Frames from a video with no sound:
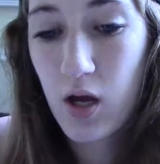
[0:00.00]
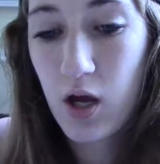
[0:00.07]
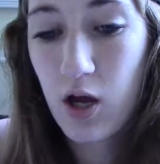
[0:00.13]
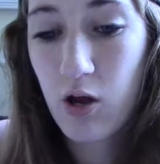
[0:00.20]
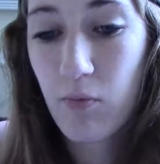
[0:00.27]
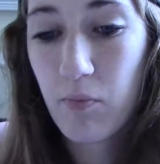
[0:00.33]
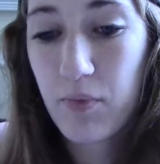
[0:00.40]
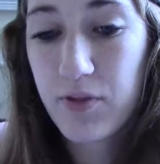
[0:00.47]

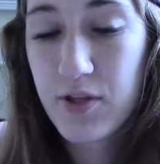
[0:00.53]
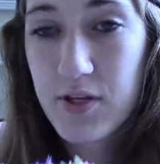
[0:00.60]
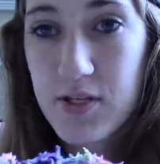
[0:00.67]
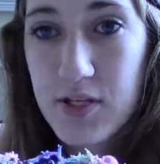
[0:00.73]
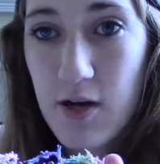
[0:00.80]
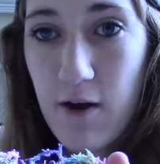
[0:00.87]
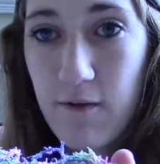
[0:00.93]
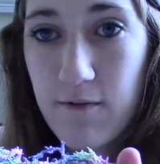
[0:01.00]
But this
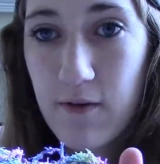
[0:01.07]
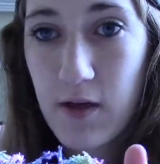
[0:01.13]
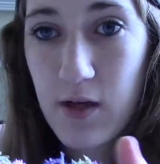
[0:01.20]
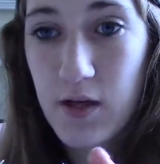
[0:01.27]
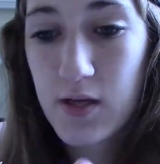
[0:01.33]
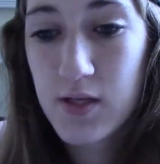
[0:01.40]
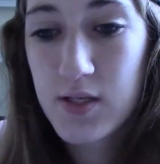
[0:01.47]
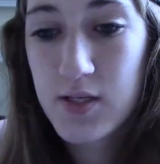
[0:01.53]
stuff
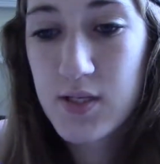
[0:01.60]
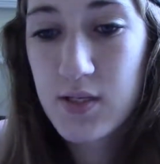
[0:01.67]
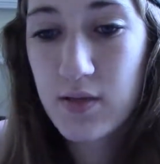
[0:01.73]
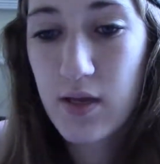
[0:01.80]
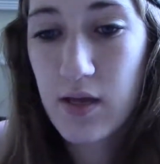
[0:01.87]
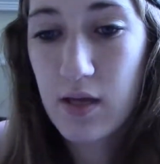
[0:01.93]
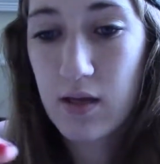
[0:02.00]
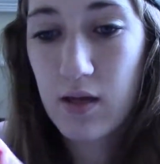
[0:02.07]
is,
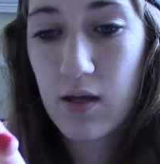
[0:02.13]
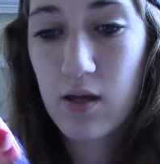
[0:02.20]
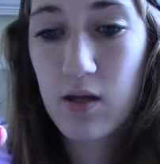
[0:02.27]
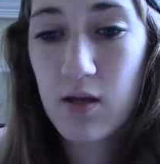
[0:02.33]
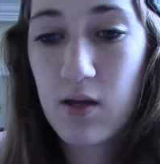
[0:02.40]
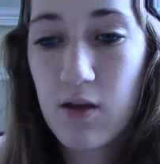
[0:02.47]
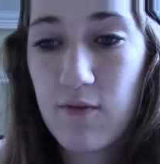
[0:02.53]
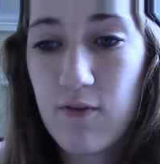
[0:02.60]
like,
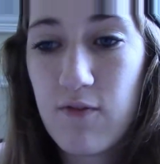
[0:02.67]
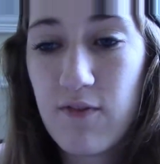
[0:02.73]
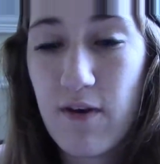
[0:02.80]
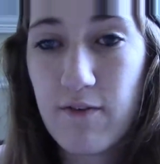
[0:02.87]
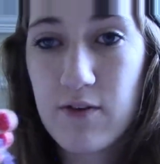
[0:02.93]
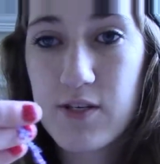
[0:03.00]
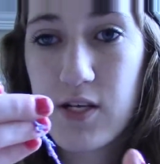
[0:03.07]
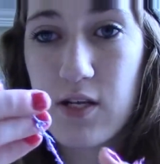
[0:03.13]
if you've
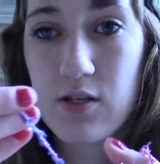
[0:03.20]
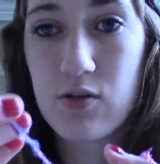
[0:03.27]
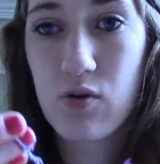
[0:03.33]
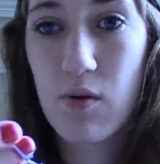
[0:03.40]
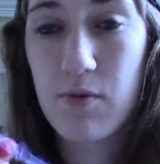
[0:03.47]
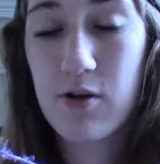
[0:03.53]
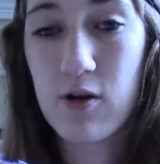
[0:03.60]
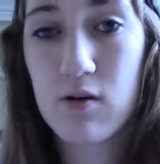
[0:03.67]
never seen
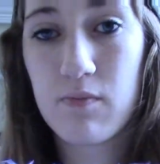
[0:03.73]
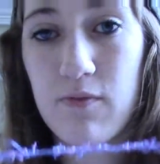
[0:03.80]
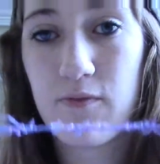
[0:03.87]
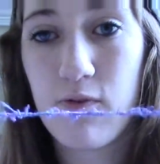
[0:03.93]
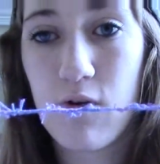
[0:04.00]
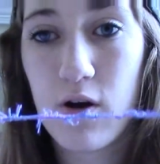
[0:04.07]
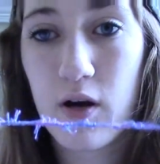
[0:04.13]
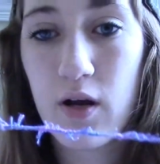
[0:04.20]
scrubby yarn
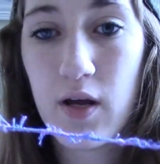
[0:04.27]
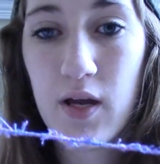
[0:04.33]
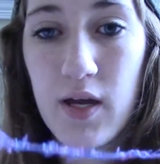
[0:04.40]
before,